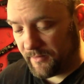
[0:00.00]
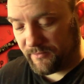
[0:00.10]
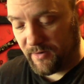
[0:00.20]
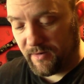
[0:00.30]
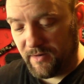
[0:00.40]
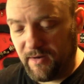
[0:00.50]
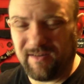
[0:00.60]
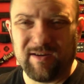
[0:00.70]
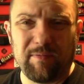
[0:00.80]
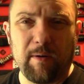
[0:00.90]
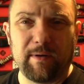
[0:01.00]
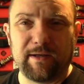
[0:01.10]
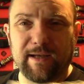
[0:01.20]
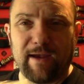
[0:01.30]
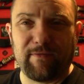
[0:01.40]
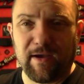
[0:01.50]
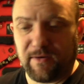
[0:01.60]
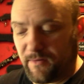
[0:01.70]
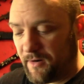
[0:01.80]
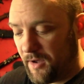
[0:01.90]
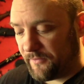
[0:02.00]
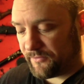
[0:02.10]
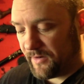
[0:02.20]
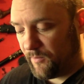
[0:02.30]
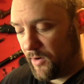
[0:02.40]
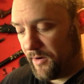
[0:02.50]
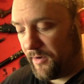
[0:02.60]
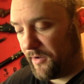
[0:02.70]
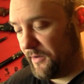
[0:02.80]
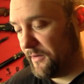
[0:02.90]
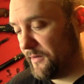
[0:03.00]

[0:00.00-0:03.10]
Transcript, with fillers: I'll try and, she'll probably say thank you on a live stream one night.